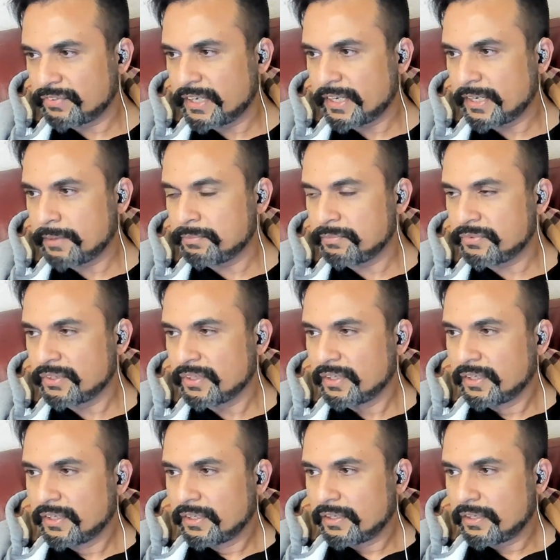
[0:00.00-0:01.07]
games,
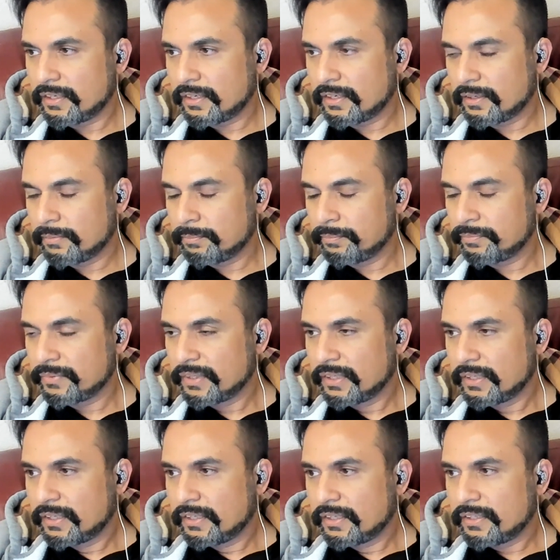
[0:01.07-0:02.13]
um,
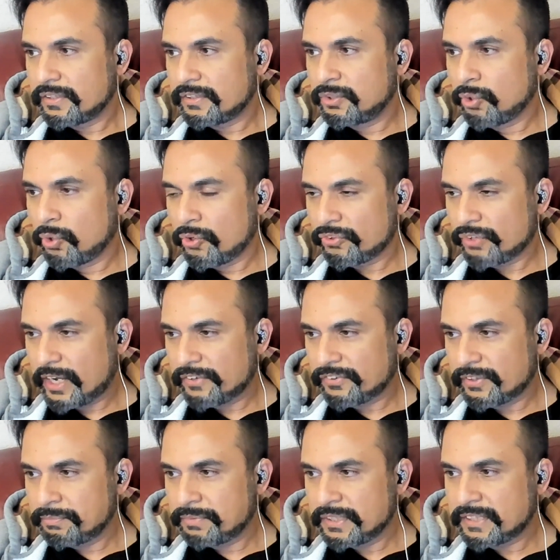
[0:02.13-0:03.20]
those are
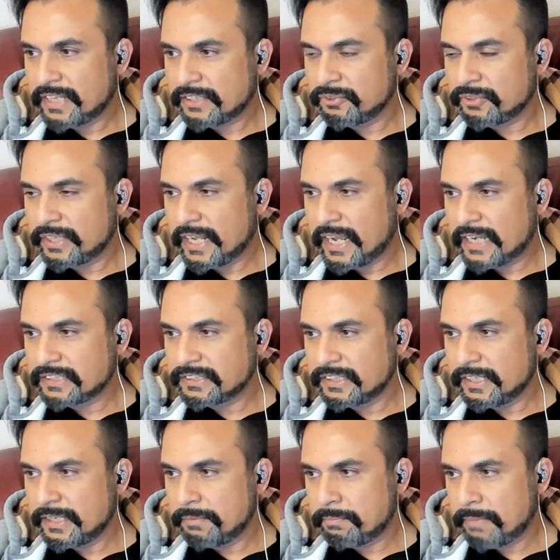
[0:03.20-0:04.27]
something that you can
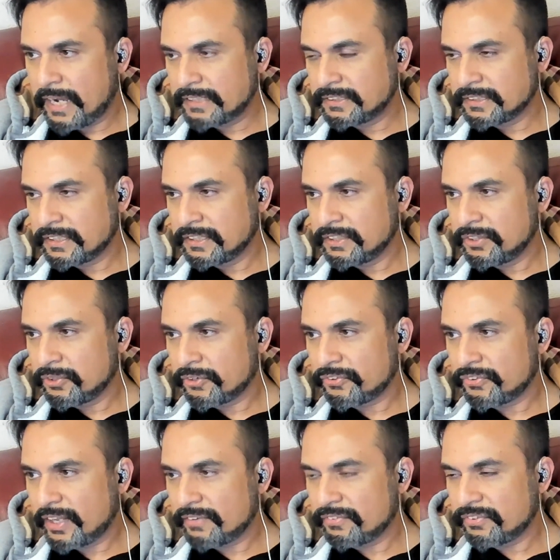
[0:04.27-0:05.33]
actually imagine
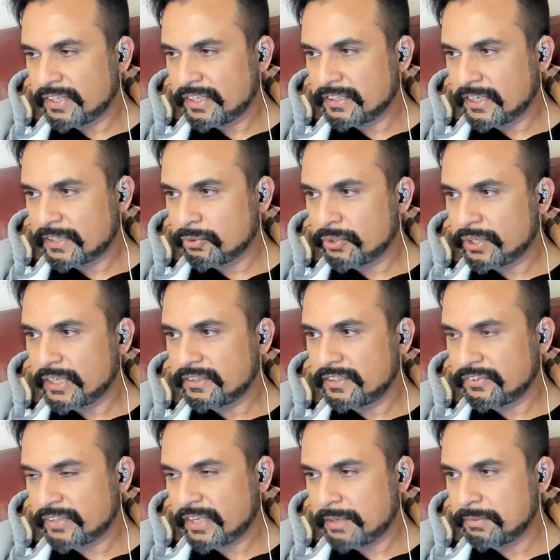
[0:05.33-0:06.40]
yourself saying that, okay,
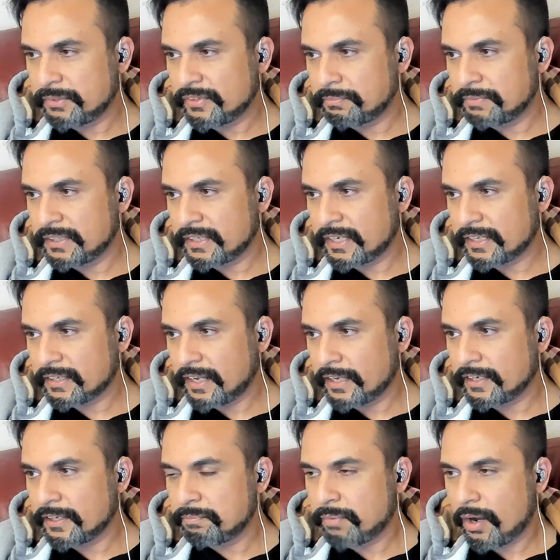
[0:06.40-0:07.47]
this can be something I
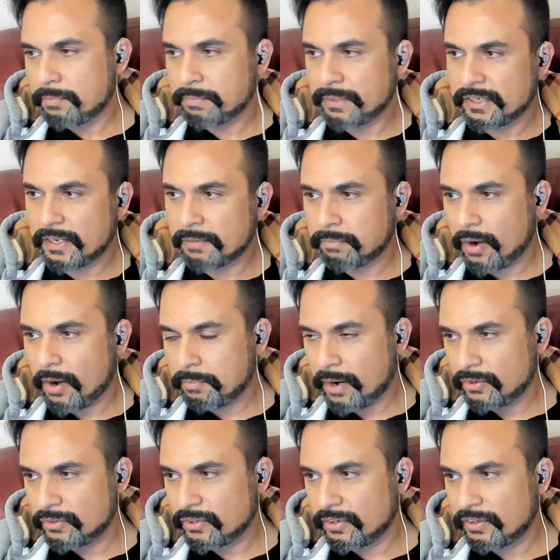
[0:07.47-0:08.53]
can pop in and pop
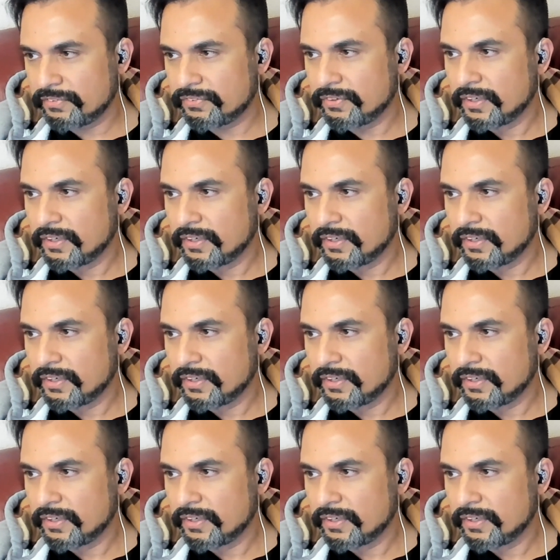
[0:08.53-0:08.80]
out of